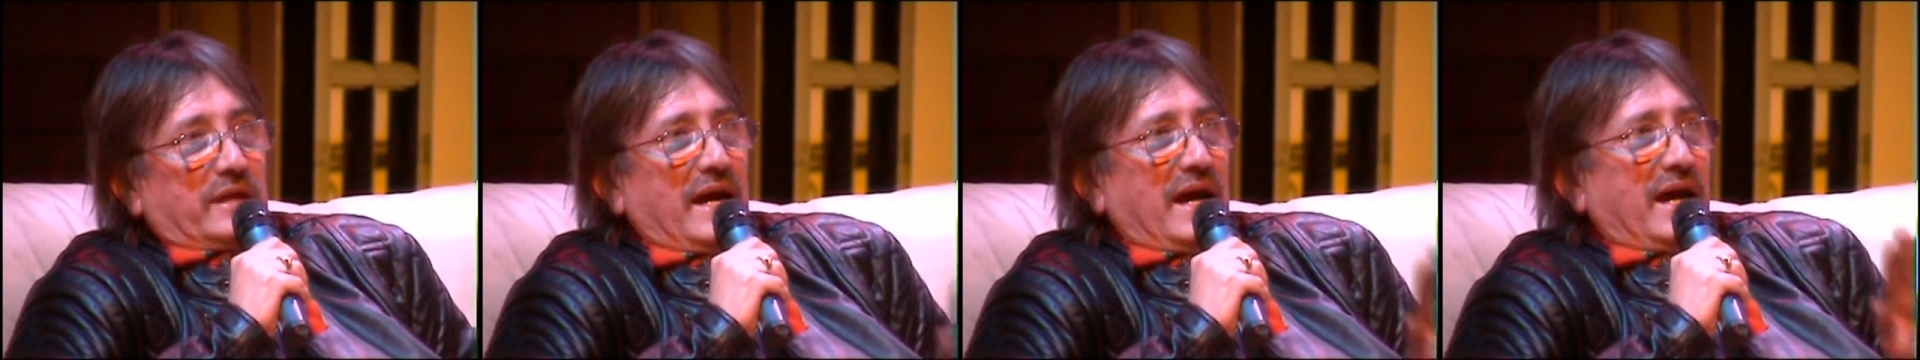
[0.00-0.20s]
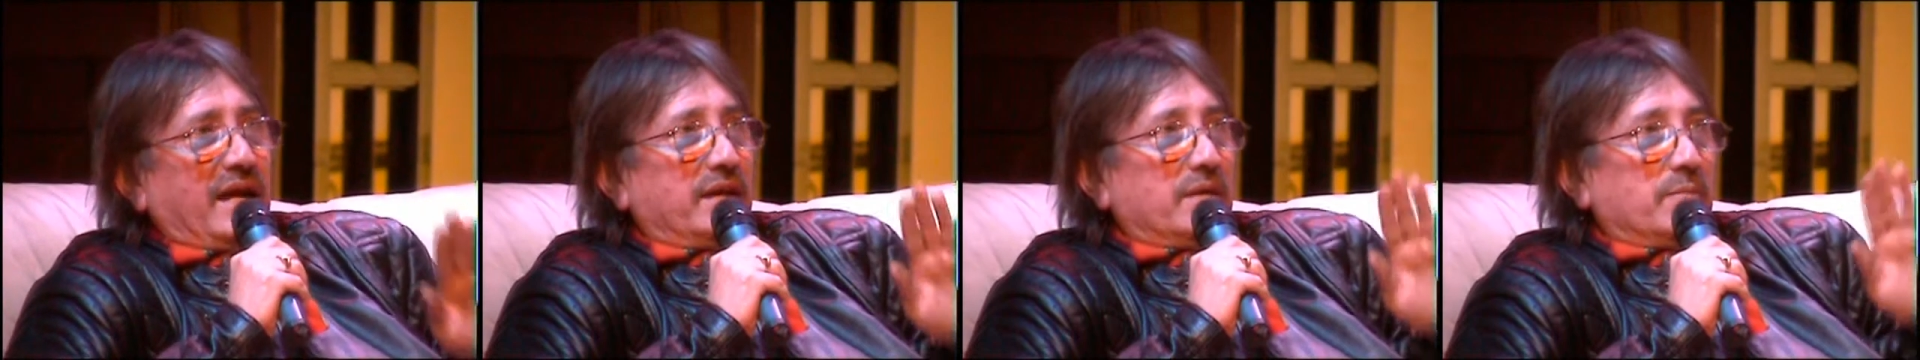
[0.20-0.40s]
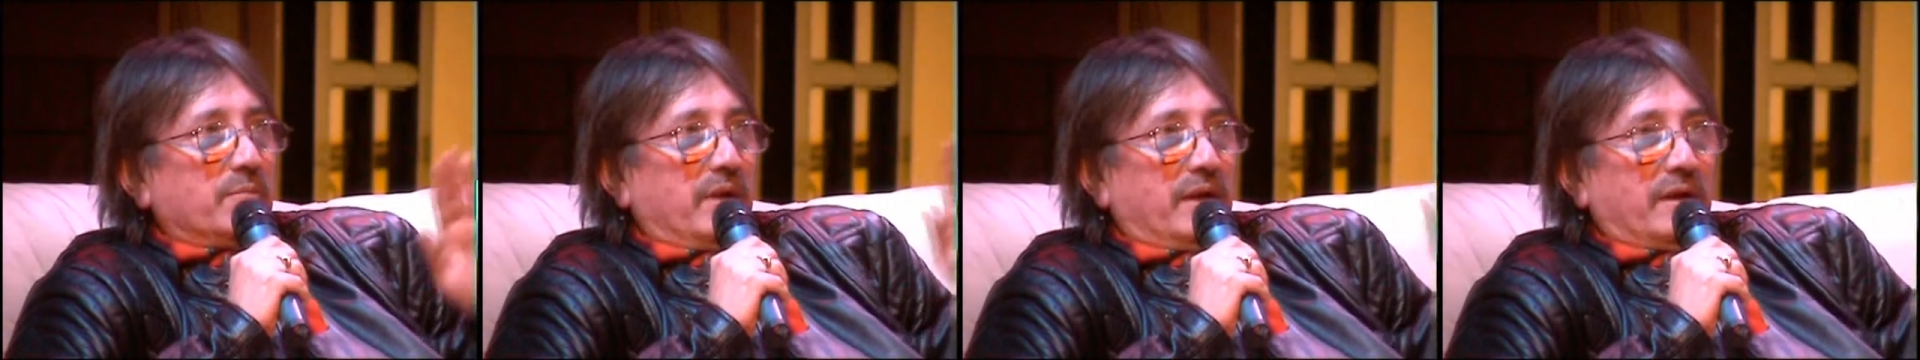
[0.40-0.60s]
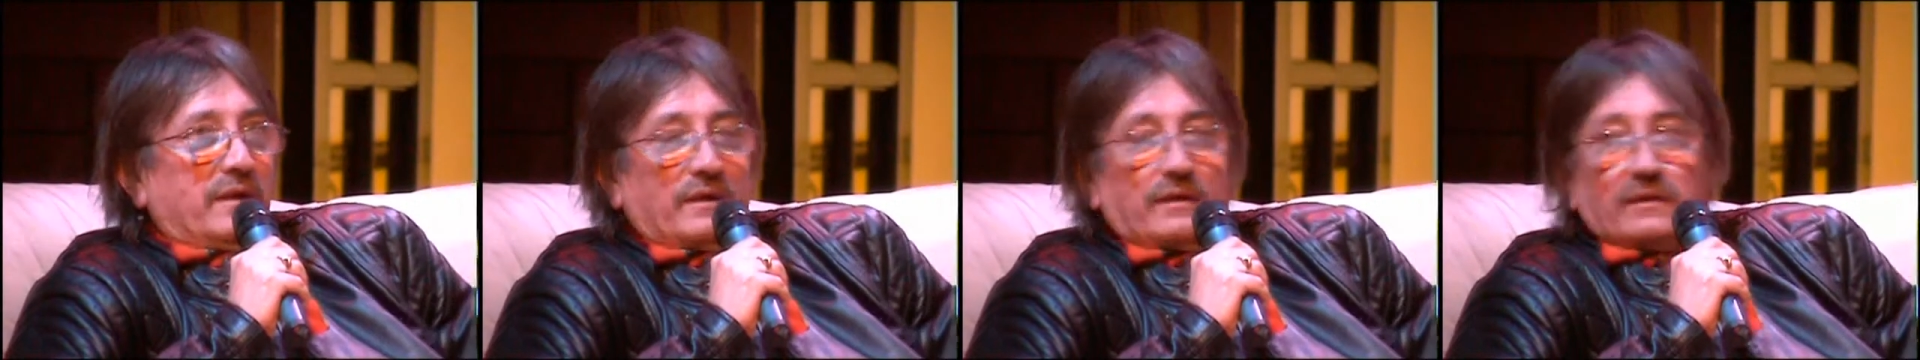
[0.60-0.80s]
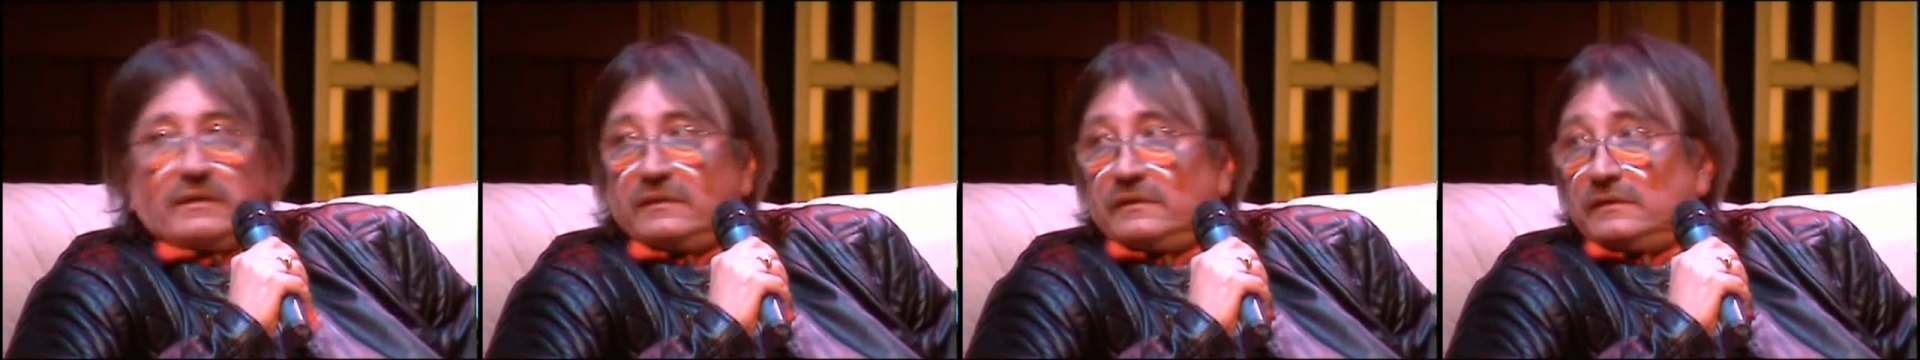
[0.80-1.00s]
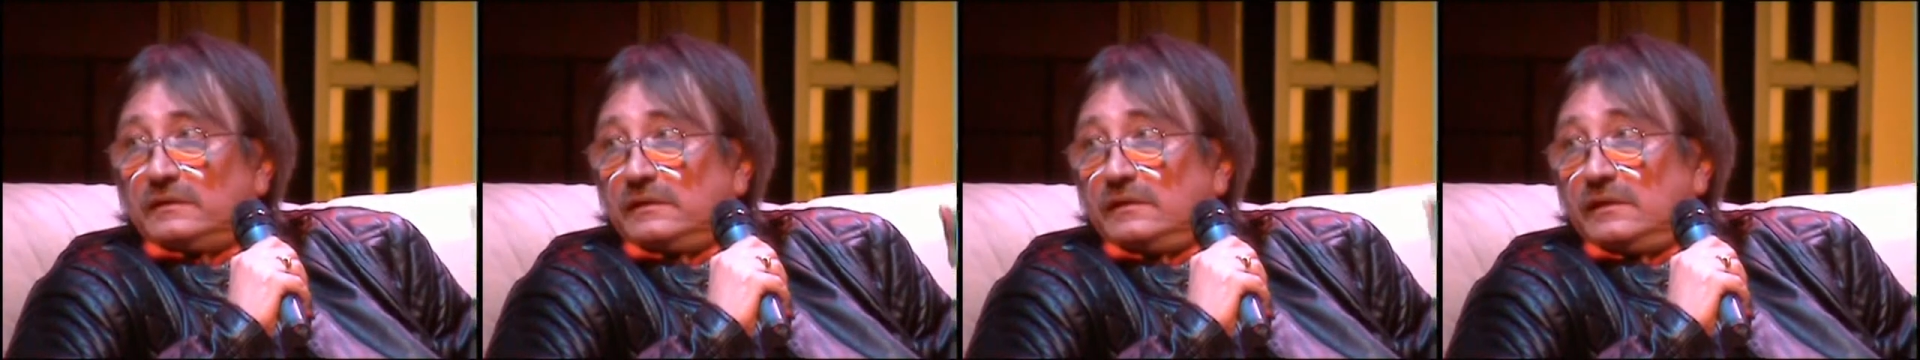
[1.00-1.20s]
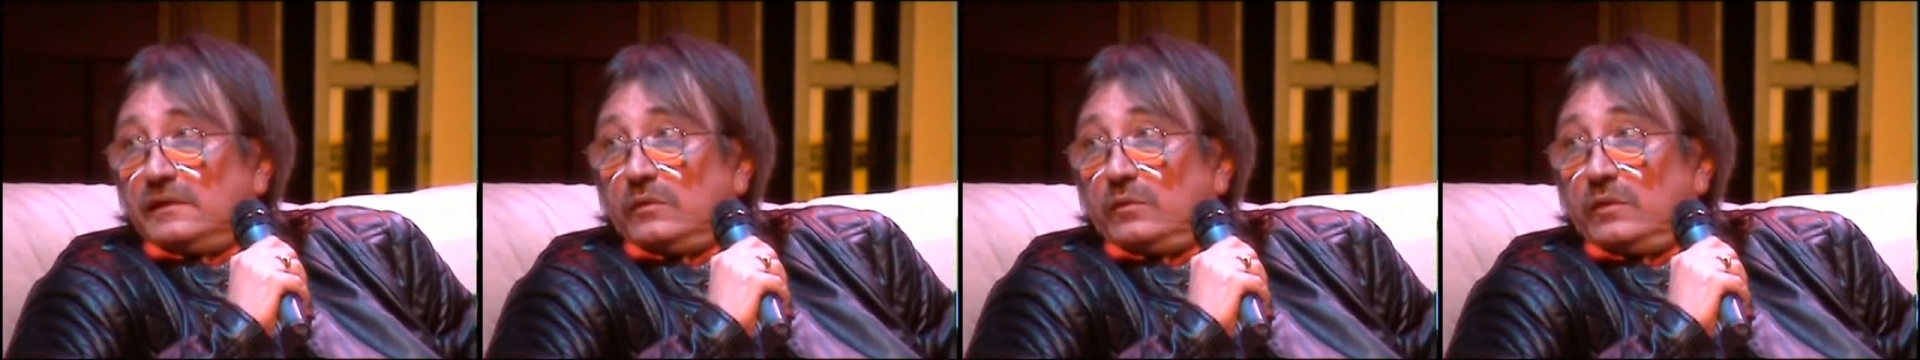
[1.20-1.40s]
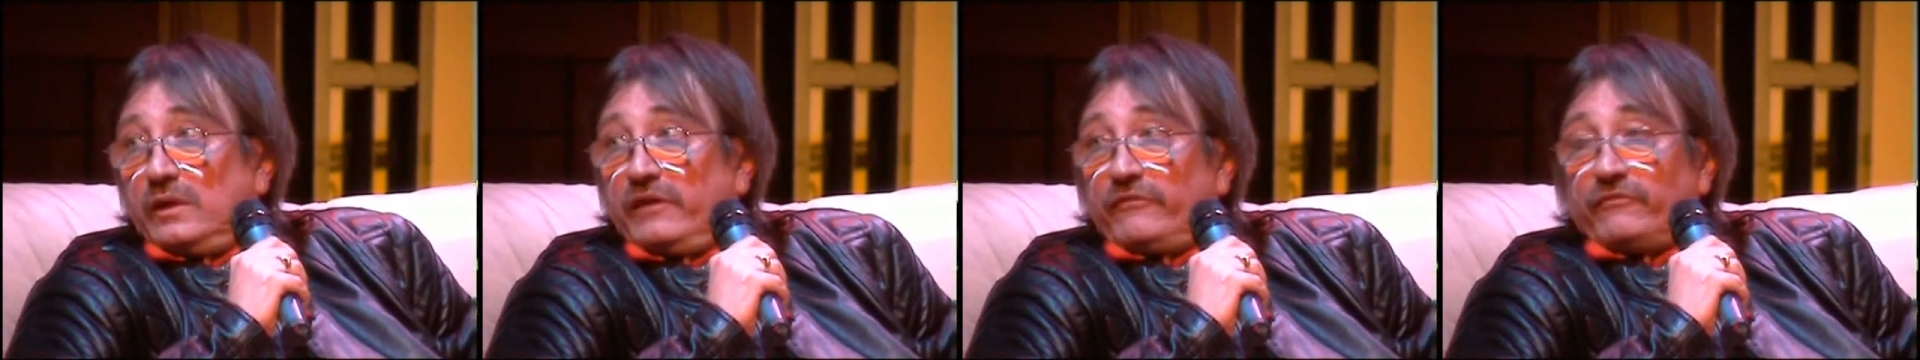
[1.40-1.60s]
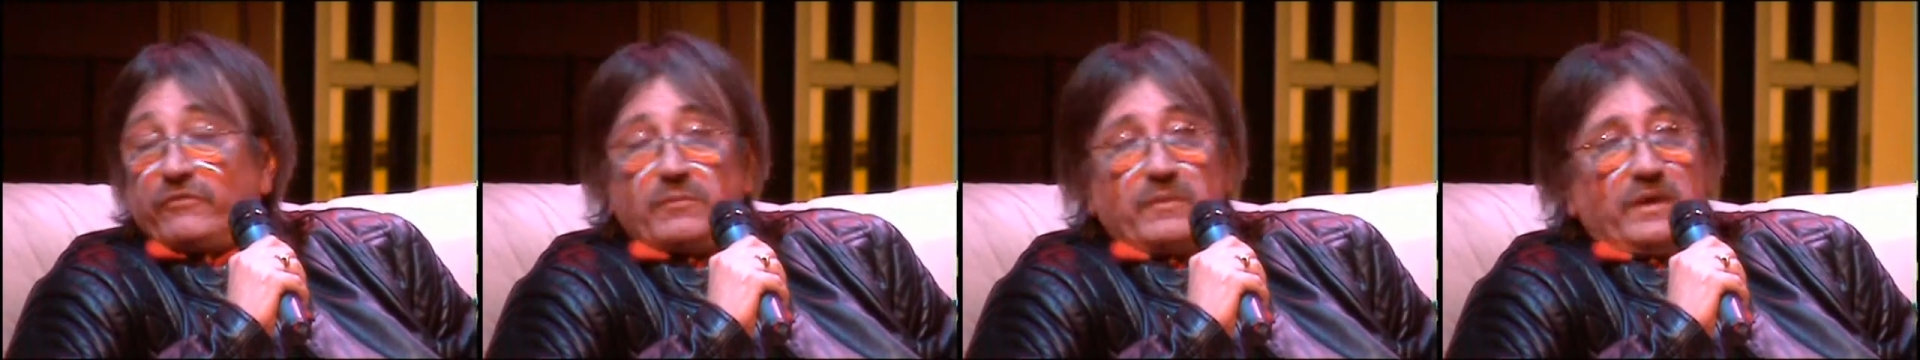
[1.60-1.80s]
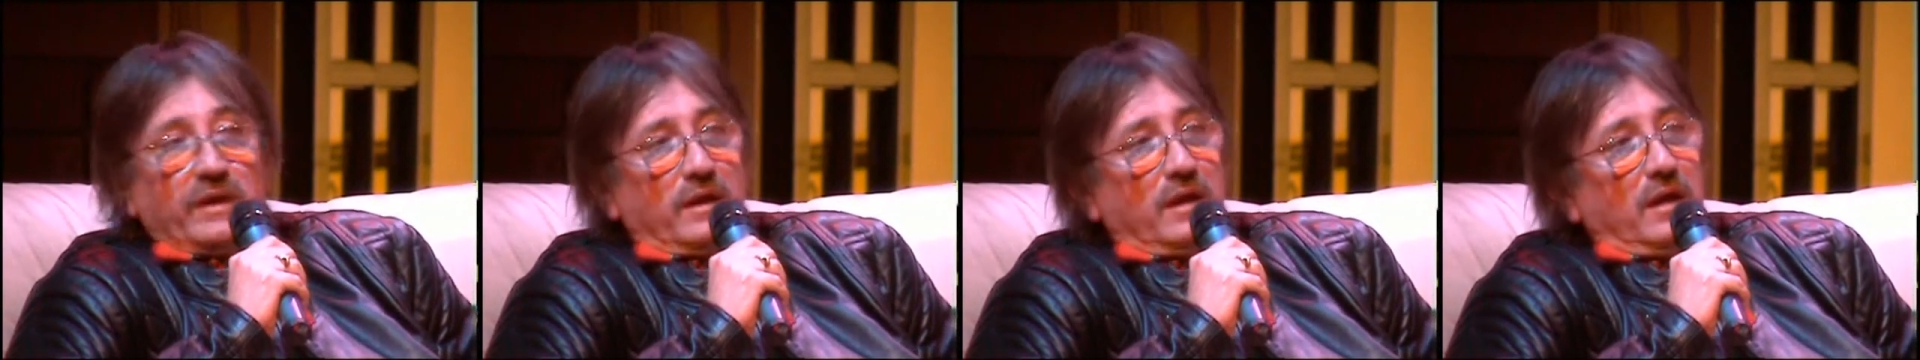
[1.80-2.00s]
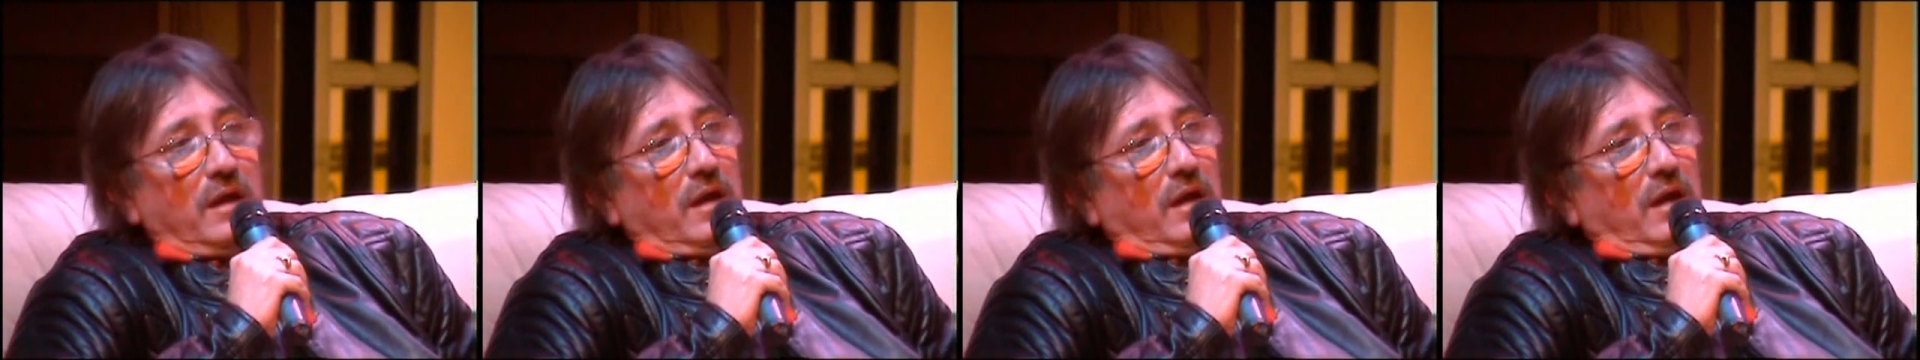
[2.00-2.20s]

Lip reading: guided me away from it.